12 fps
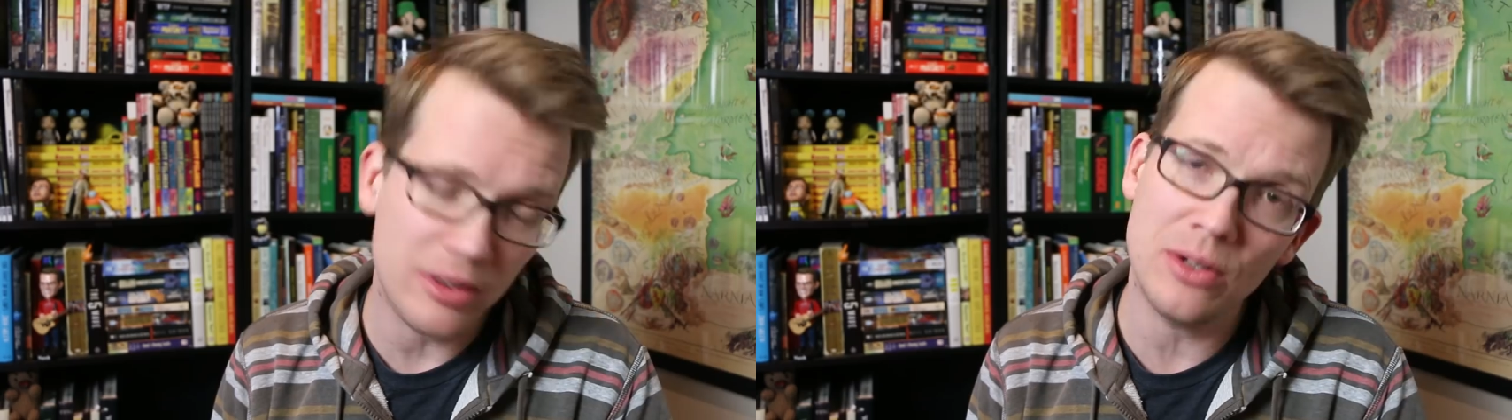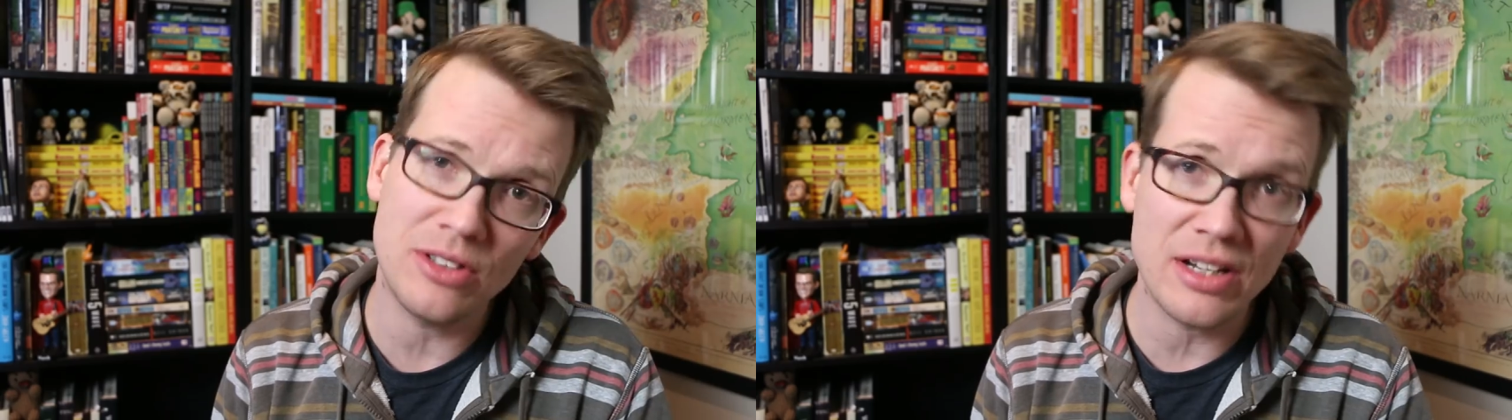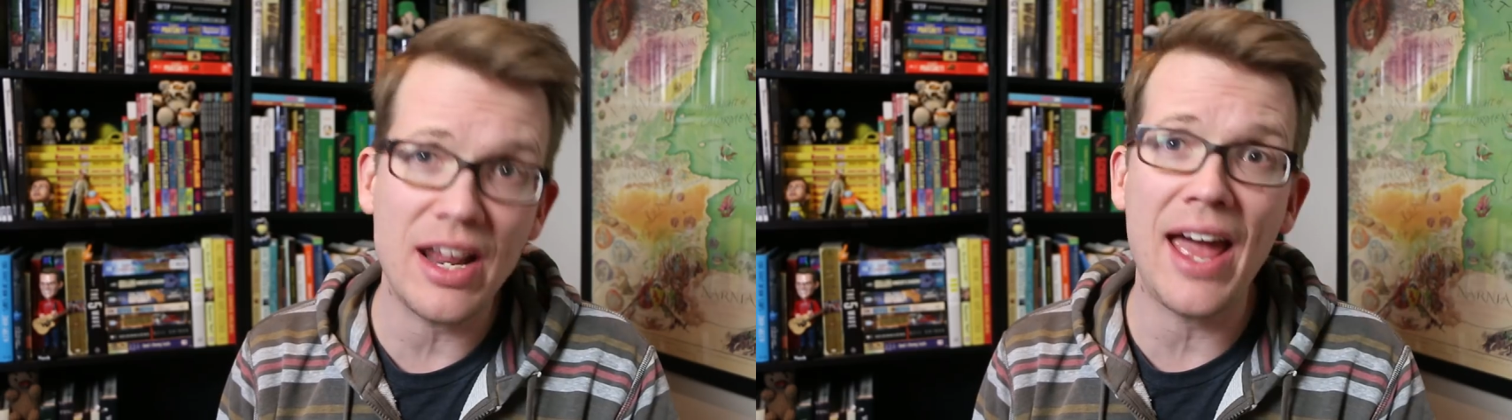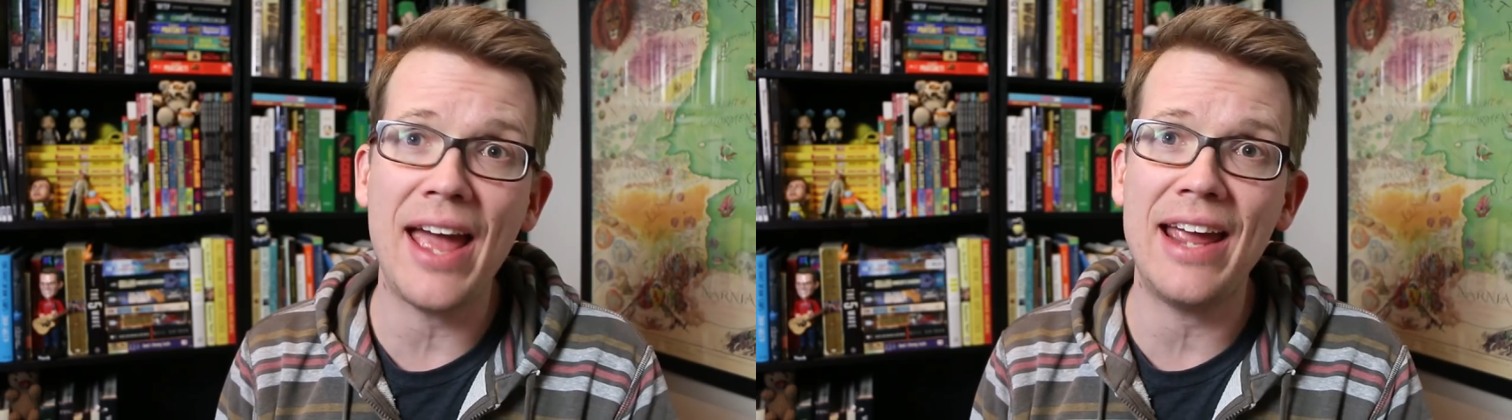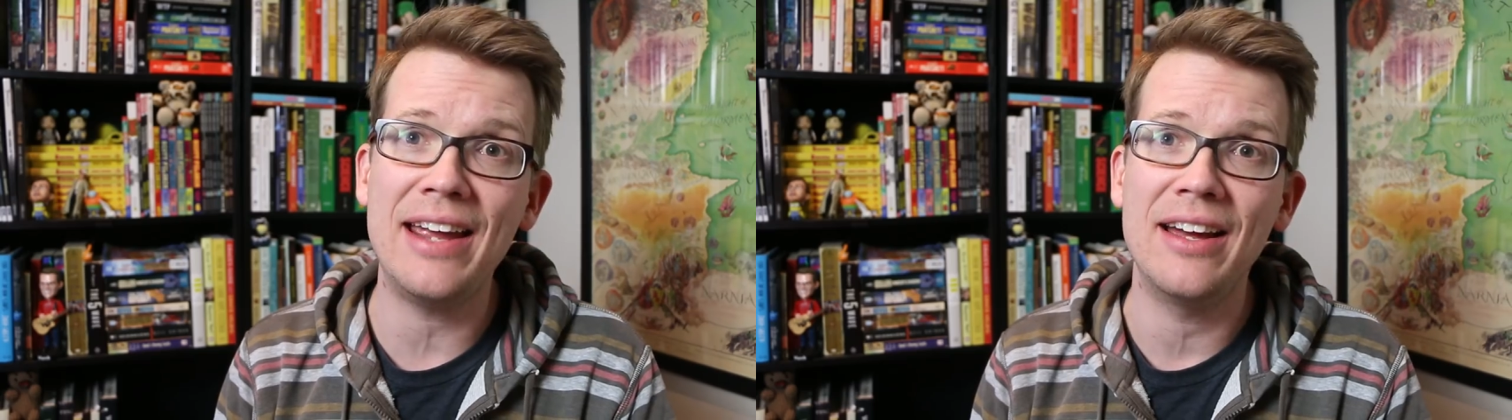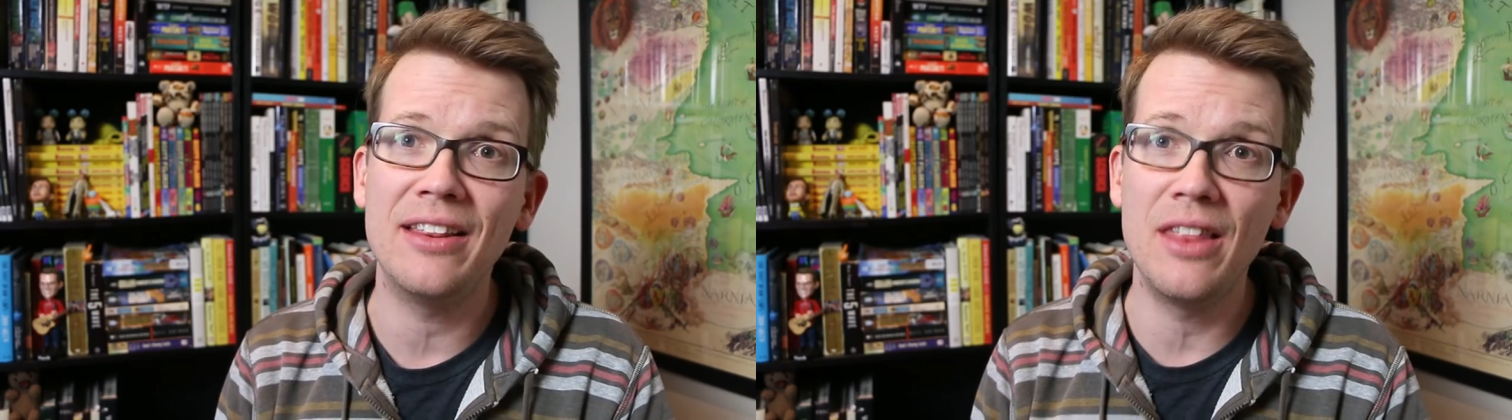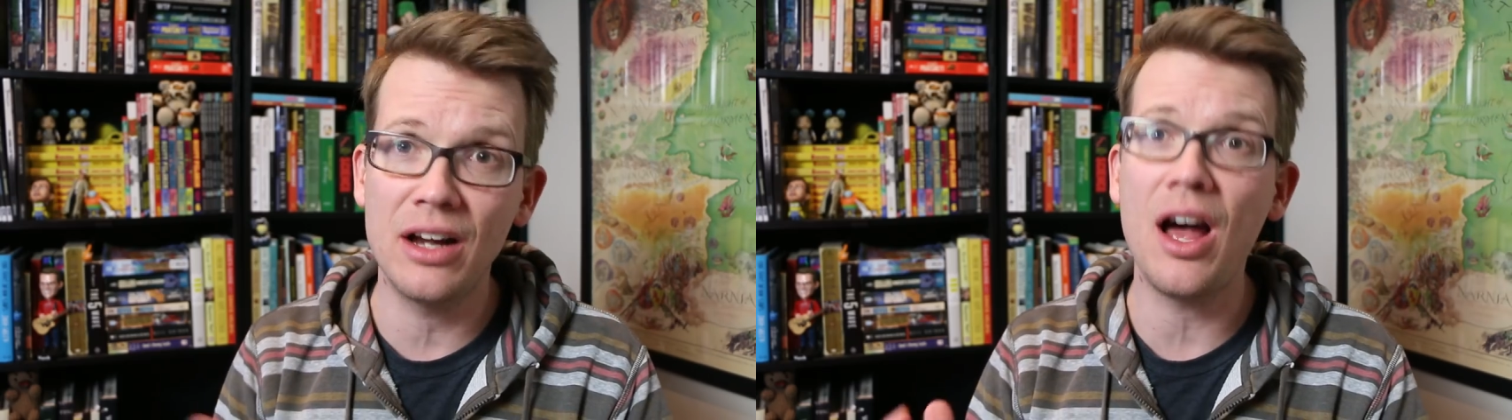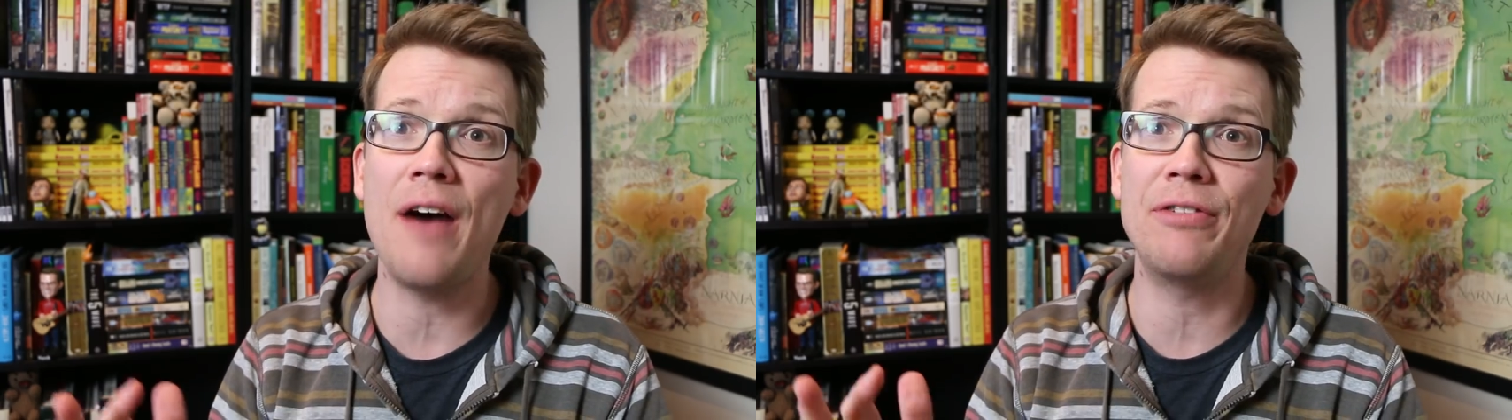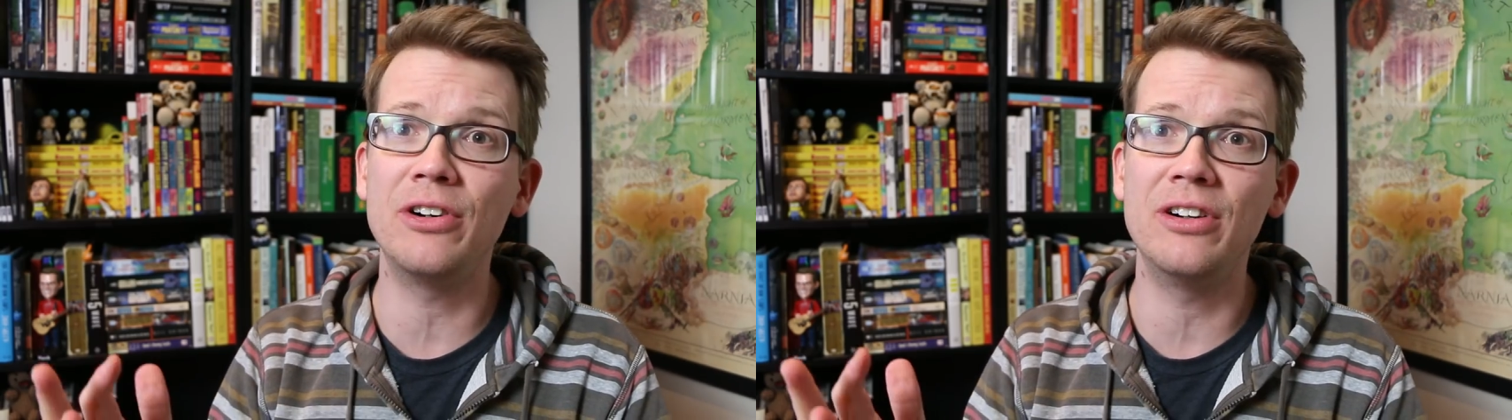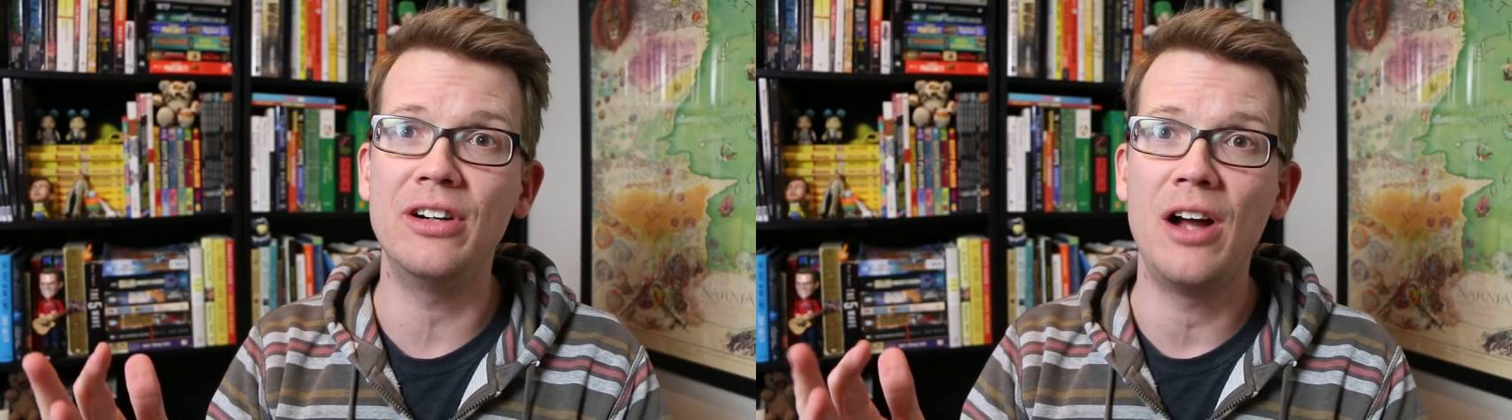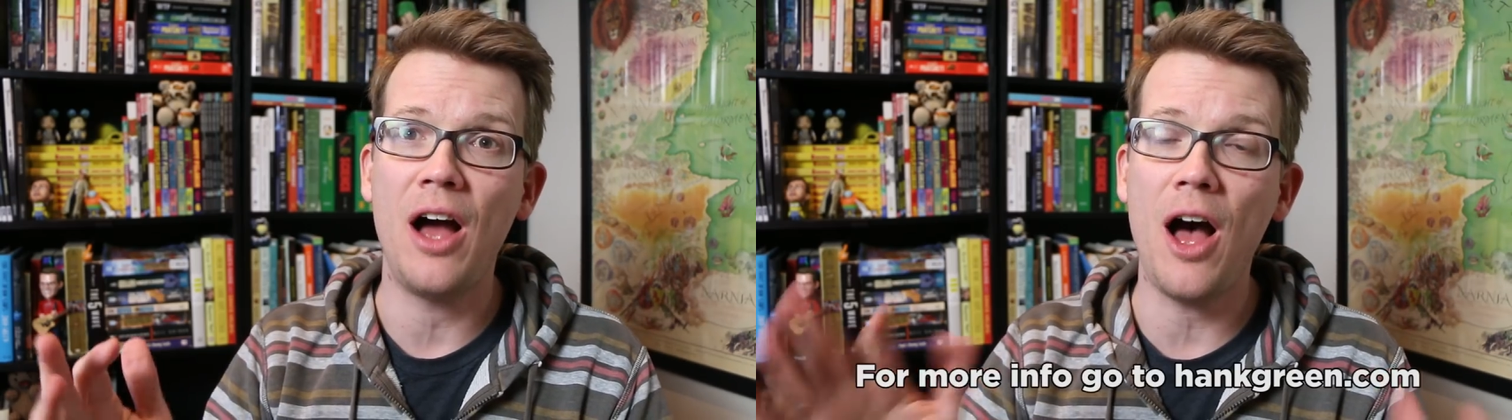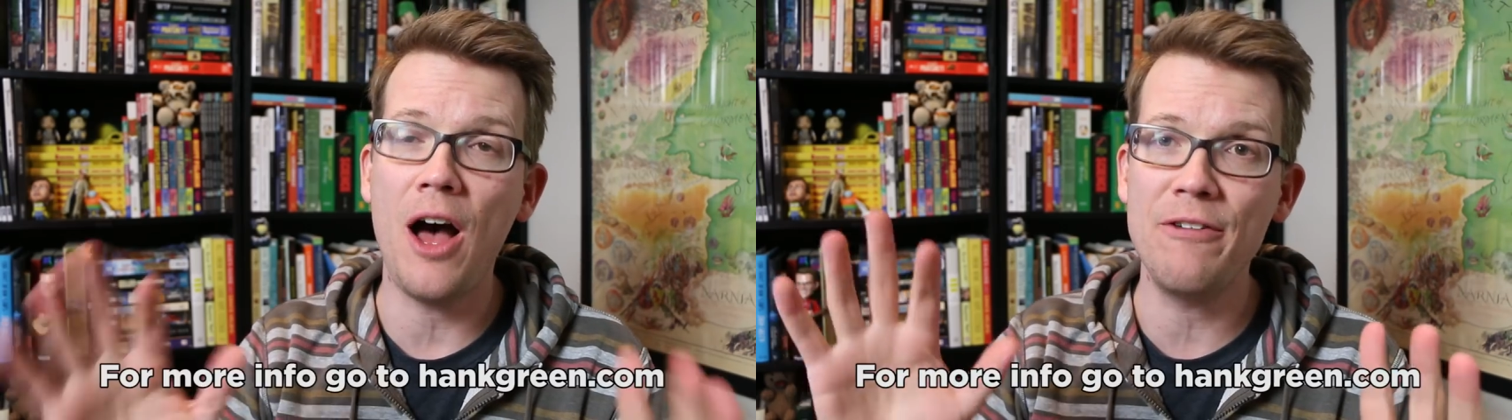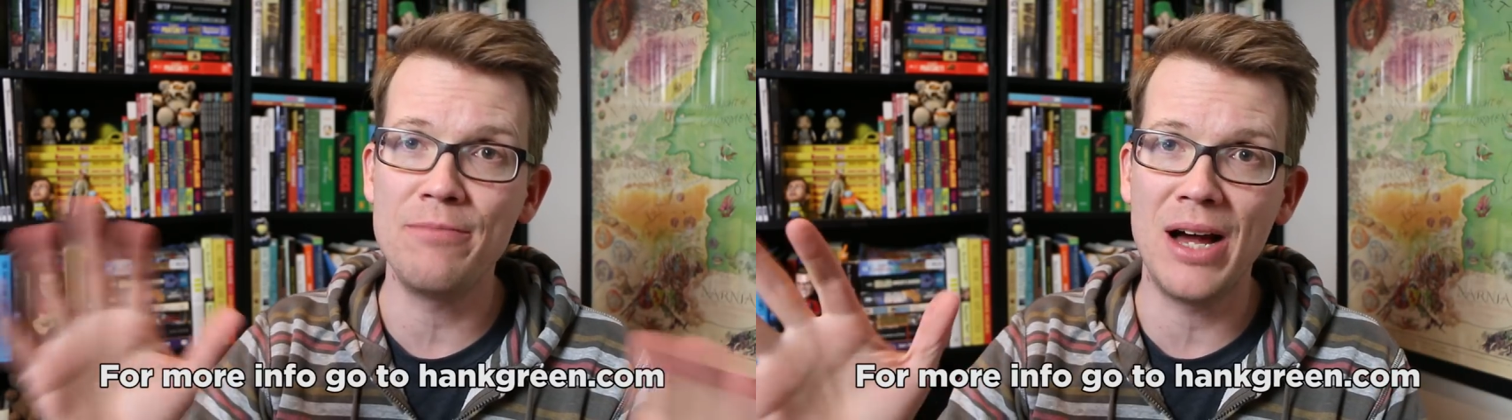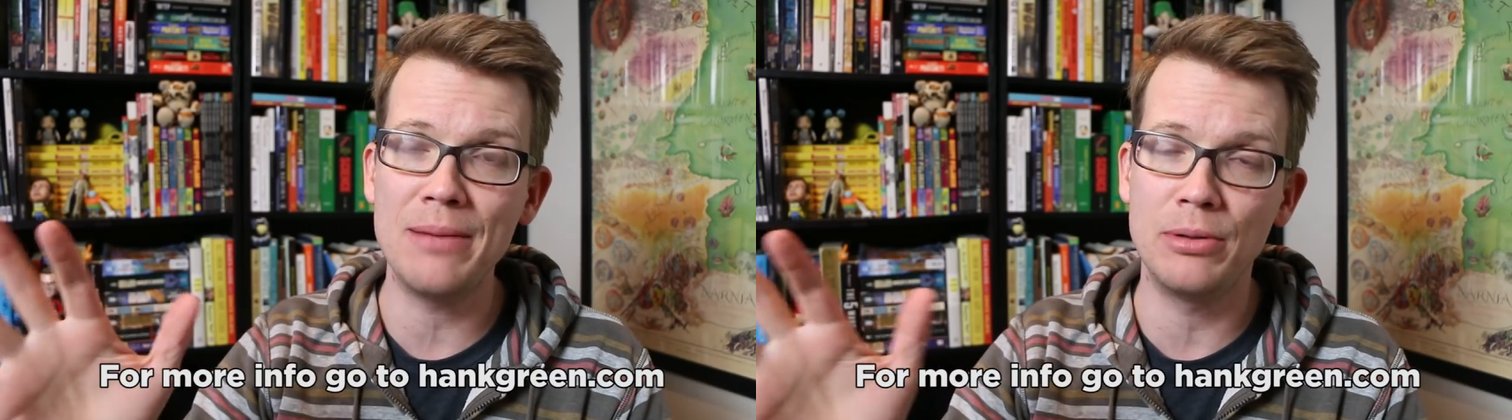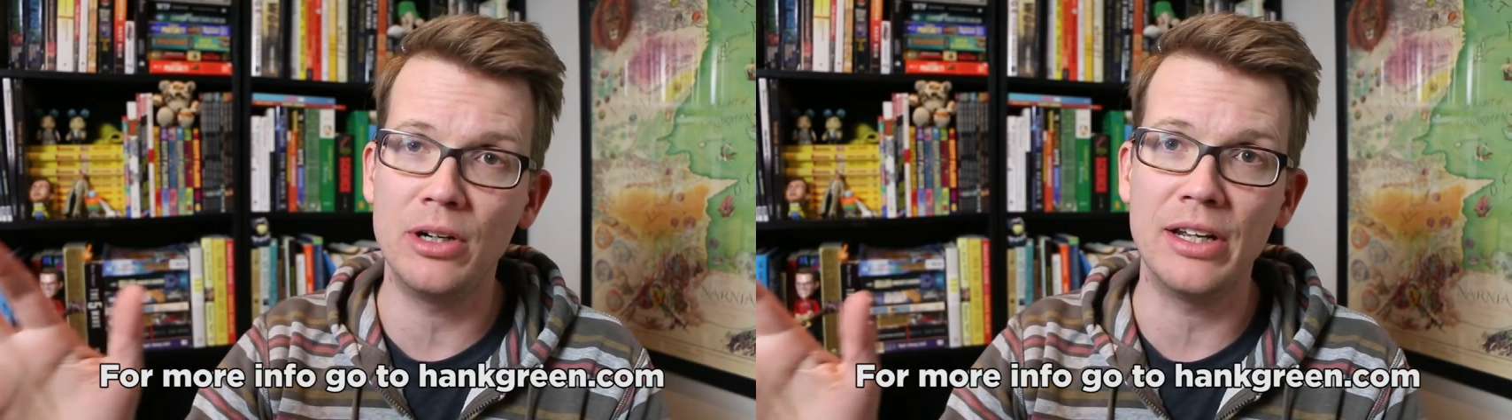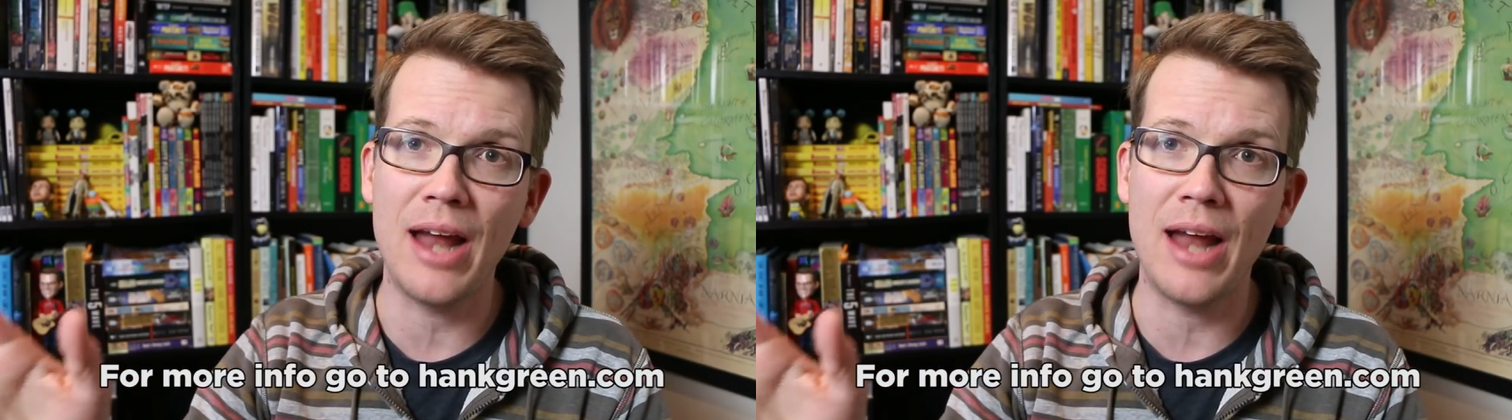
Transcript: with you today the cover of my book,